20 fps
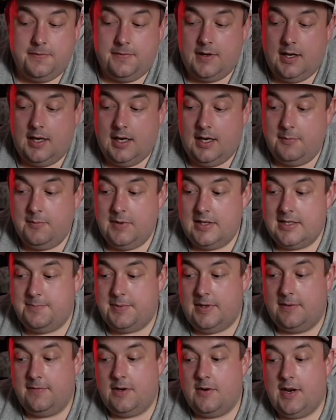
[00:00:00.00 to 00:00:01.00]
Um, it's
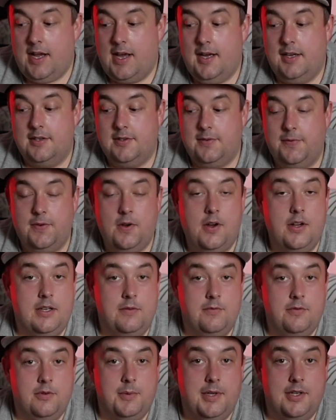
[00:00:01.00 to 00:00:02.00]
been very hard to find
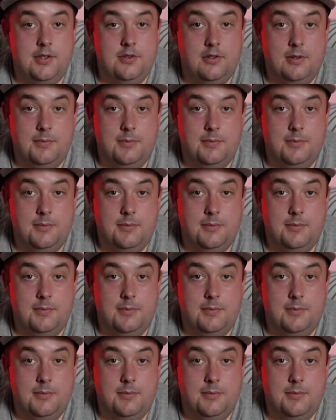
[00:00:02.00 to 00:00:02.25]
information